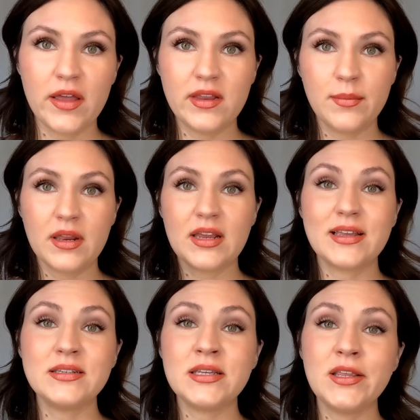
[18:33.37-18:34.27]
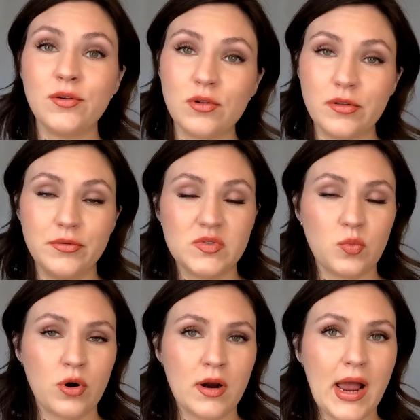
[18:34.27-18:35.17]
and then I'm going to continue to lose
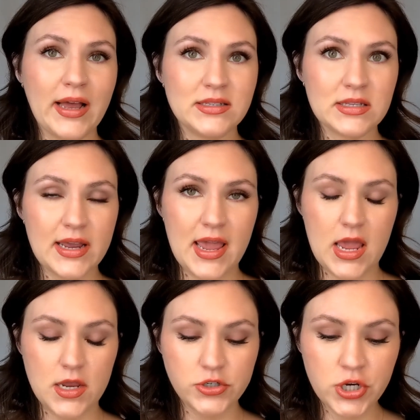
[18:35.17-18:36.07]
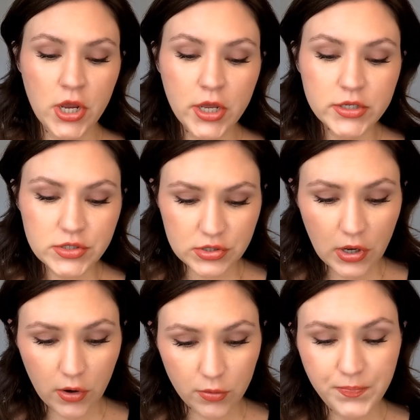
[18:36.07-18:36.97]
more as I age.
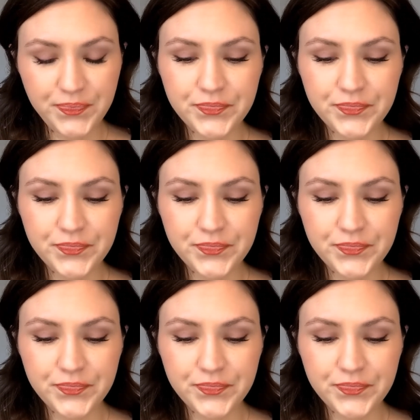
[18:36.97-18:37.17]
So